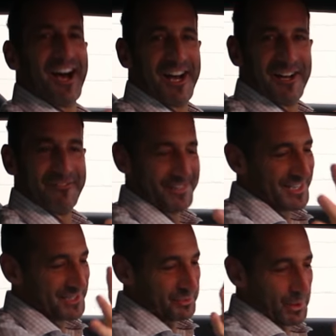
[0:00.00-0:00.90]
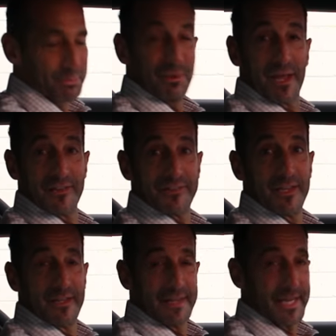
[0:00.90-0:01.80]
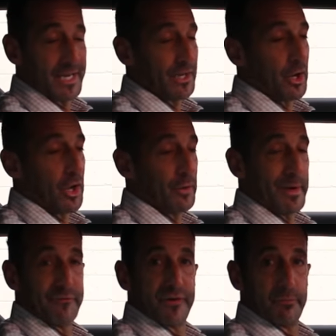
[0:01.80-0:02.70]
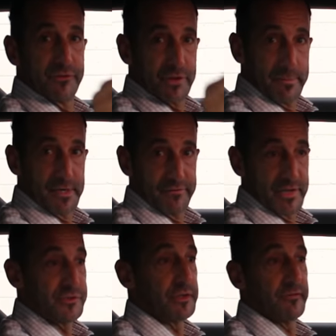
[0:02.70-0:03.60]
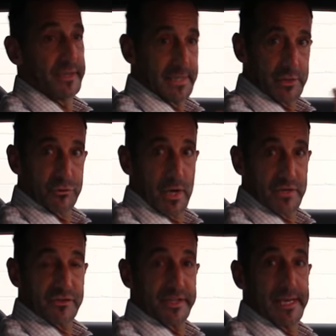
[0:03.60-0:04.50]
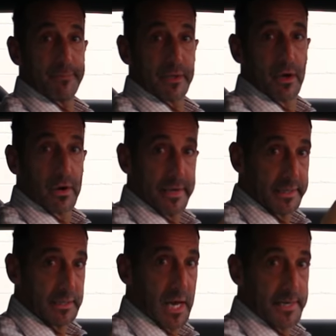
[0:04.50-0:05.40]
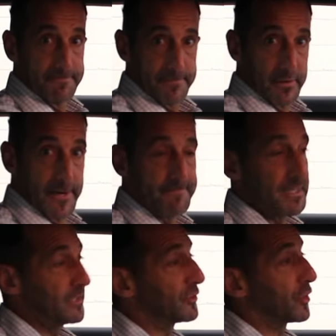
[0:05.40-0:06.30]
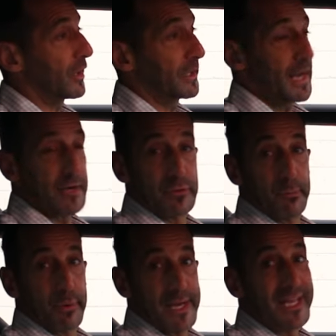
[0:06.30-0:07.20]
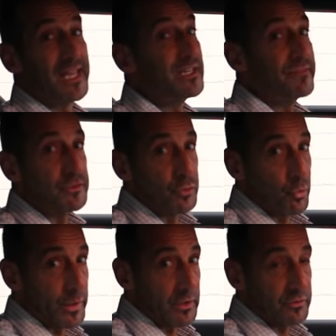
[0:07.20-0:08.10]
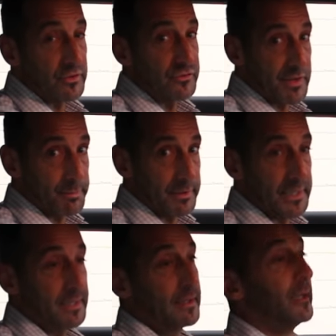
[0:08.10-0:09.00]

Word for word: of Sport Plus, taking it all the way from some intervention of the electronics to keep the car in line, all right? This car can actually brake individual wheels separately.